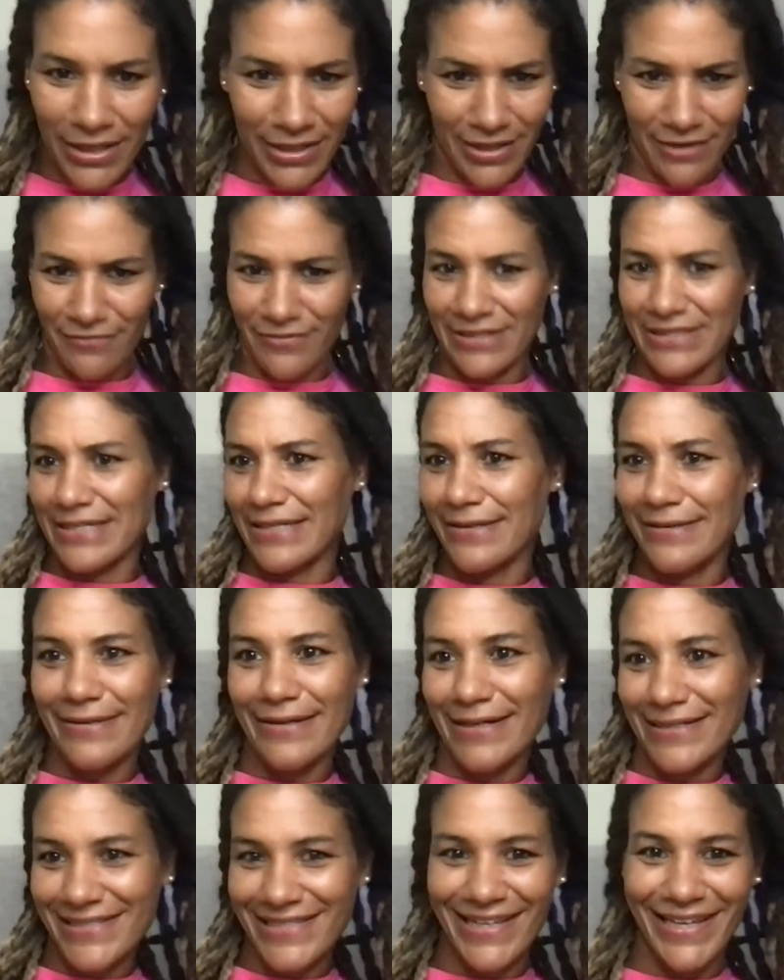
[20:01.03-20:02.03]
I never did
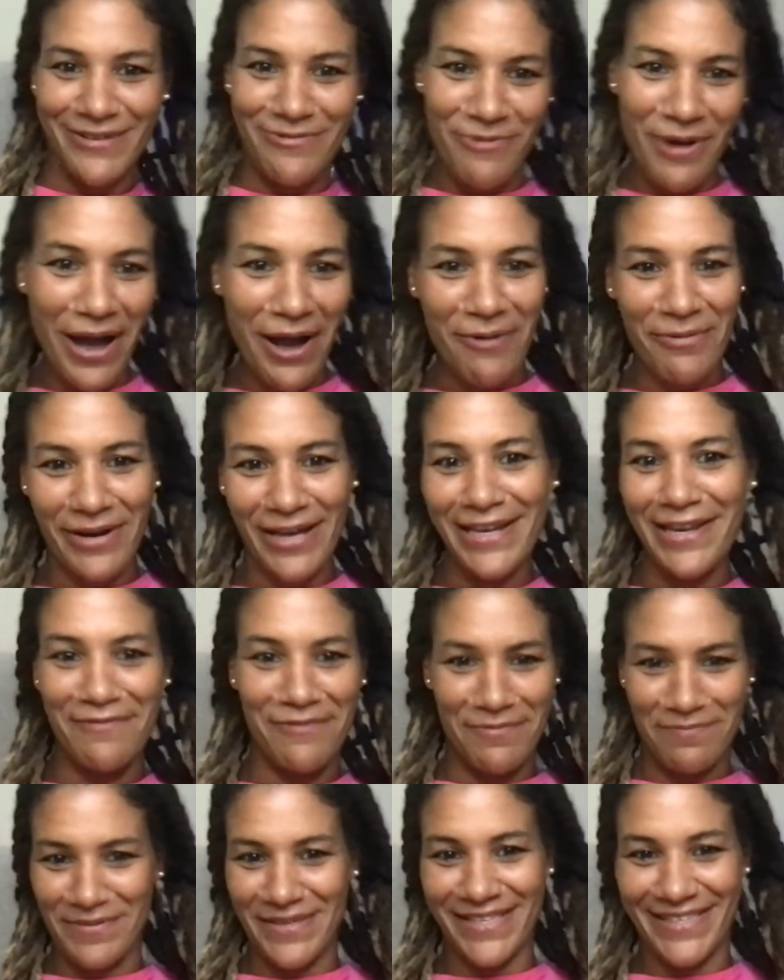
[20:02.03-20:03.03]
that. Like, wow, I
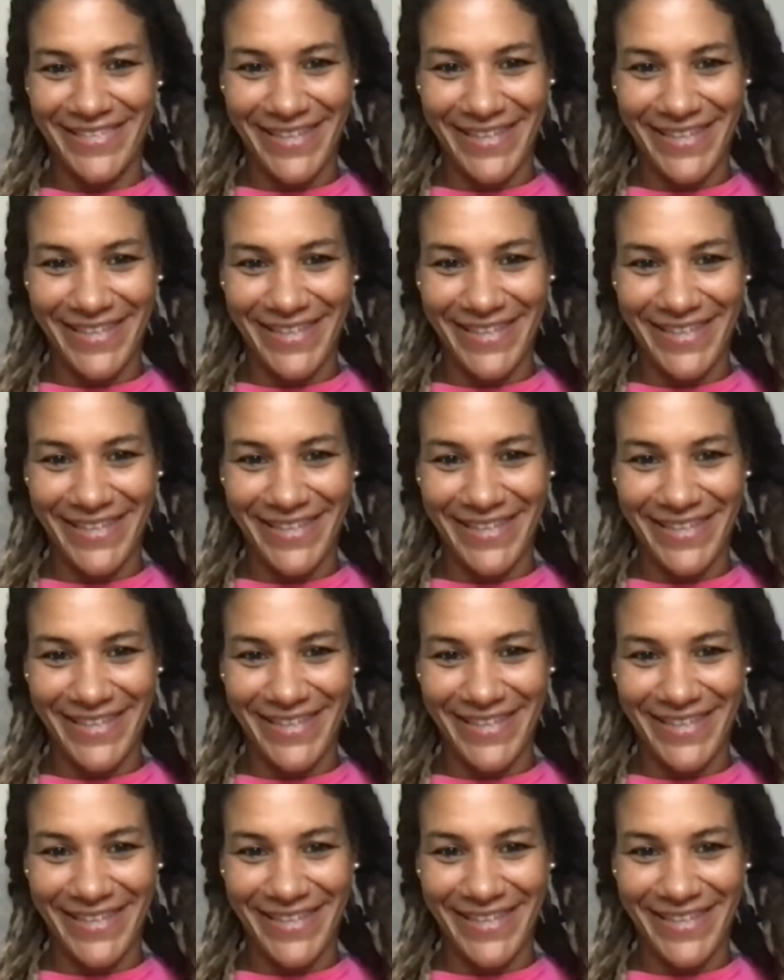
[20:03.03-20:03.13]
never been